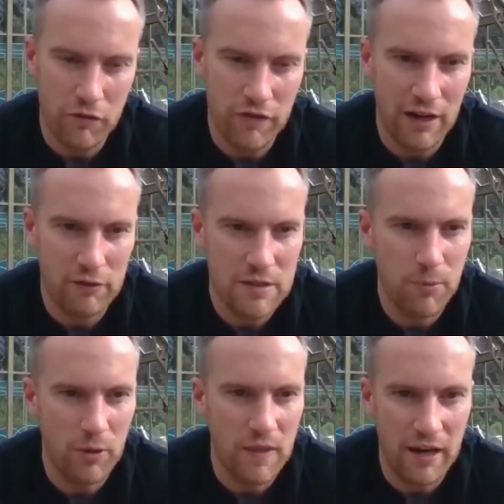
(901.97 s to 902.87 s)
Valerie's
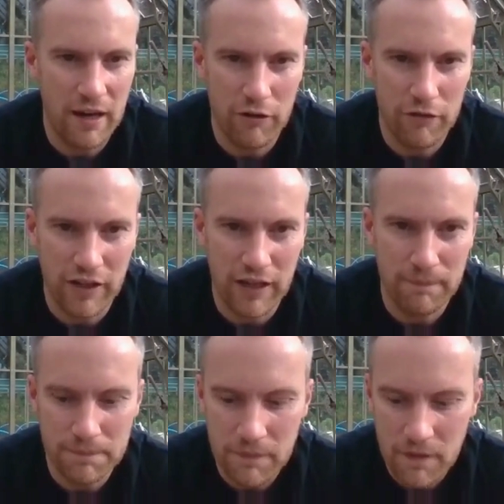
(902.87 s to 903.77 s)
point there of
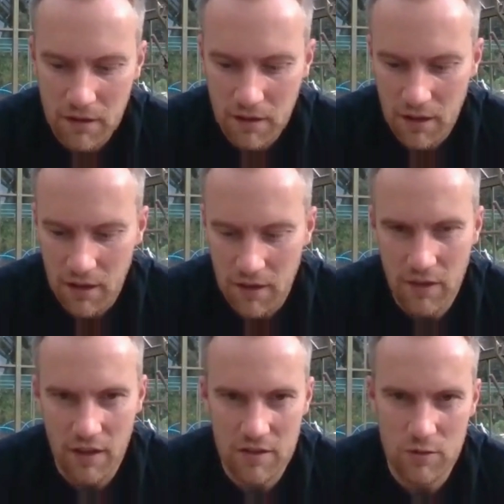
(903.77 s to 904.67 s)

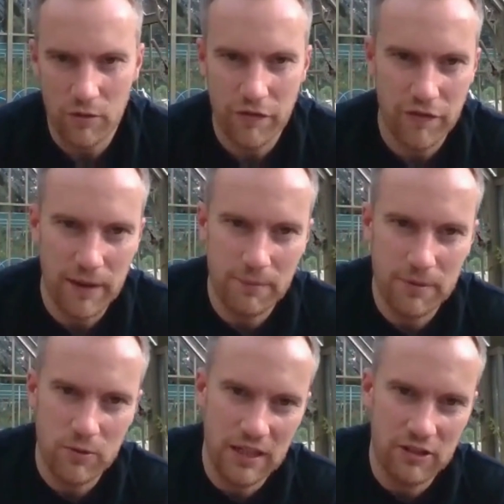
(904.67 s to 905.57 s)
the sort of flip
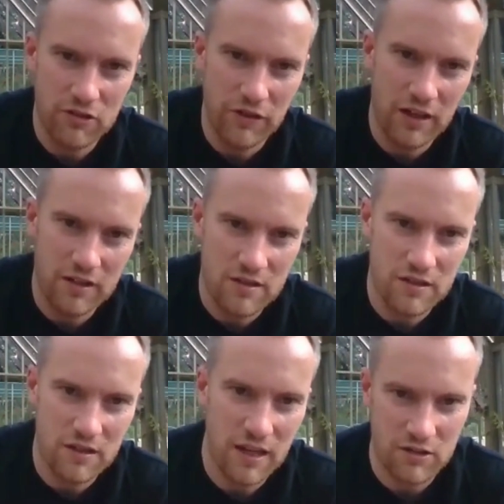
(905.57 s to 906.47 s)
between introverts
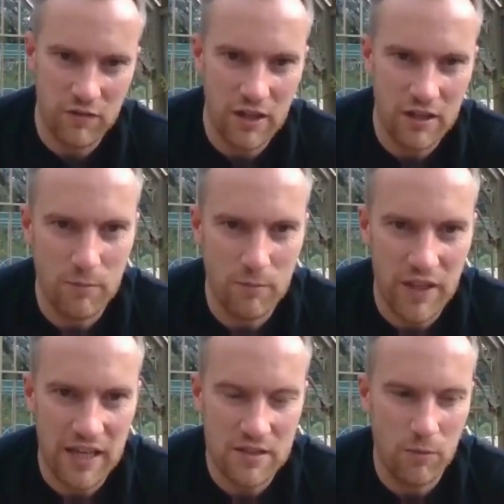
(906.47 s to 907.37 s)
and extroverts, and whether
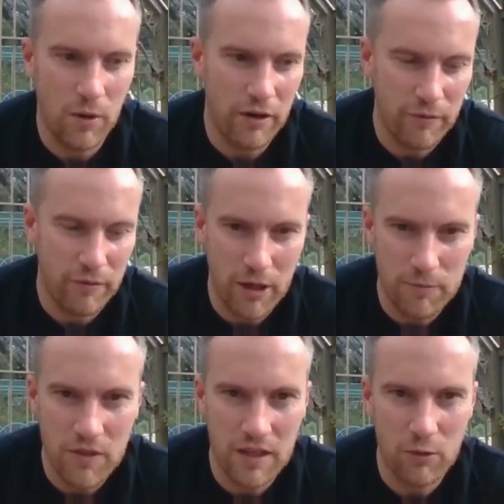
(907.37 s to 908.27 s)
that's a work from
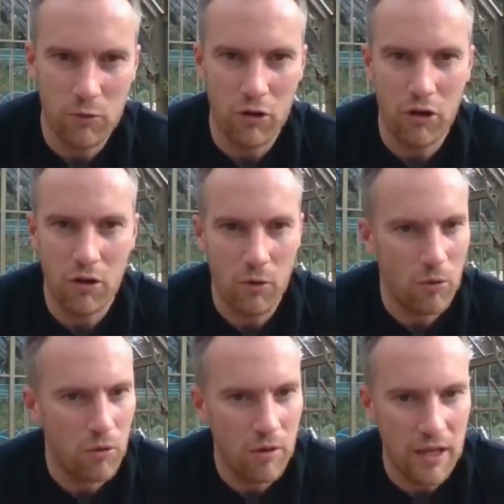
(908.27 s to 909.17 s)
home thing or not,
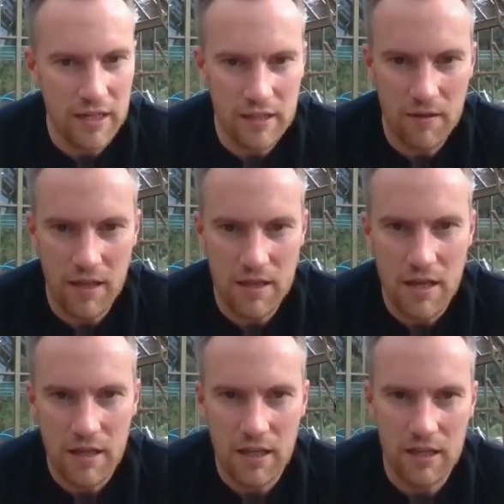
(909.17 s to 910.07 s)
or any
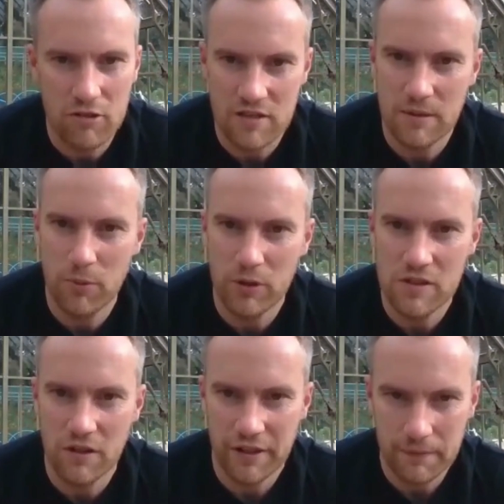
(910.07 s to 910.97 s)
interesting points
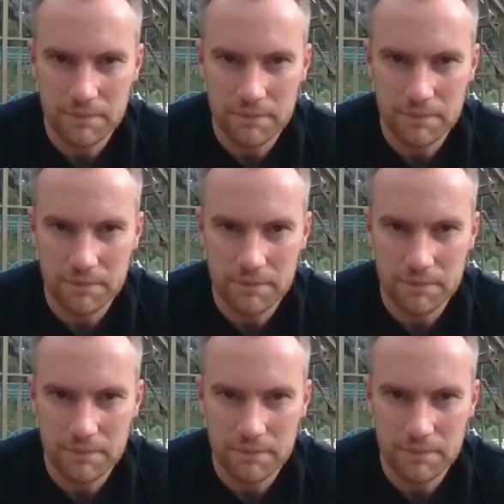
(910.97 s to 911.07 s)
on it?